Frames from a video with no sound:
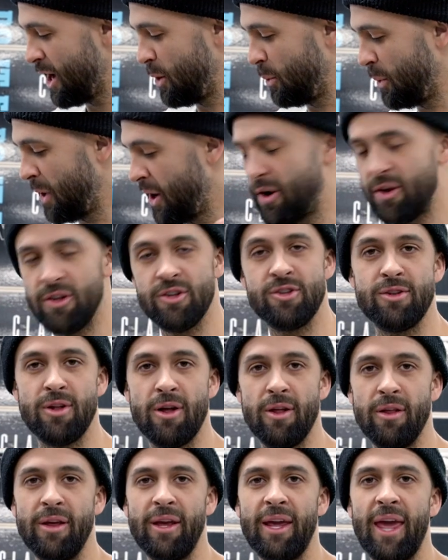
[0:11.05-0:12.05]
we are
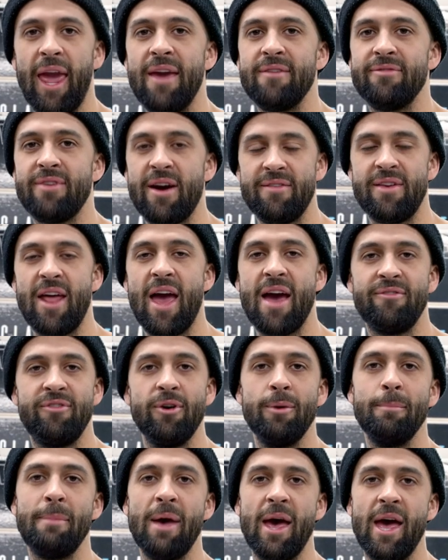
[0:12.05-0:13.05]
installing a 5.5
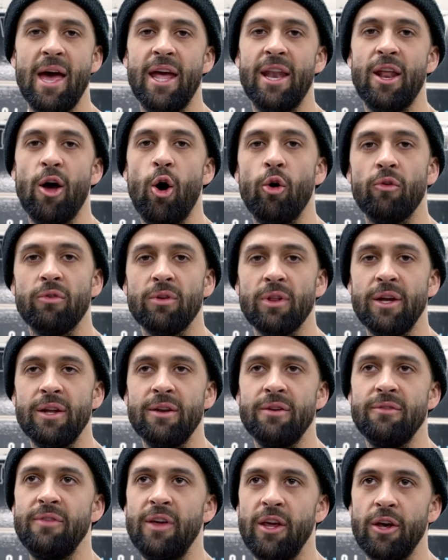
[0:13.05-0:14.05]
foot bed
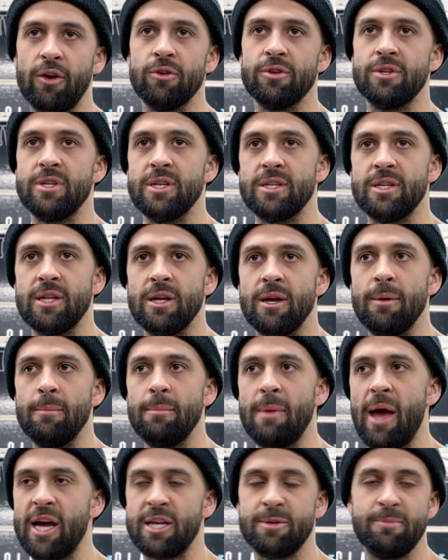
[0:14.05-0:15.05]
Overland Vehicle
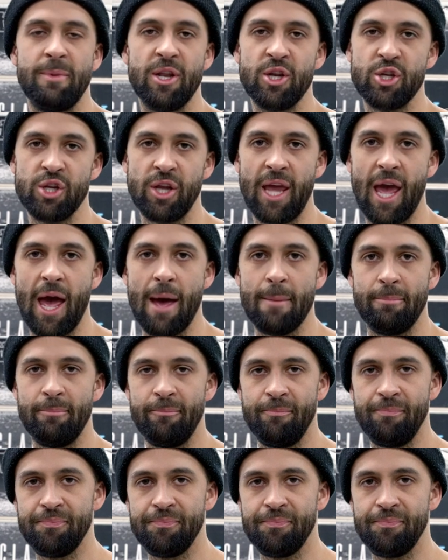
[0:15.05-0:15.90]
System Expedition Cap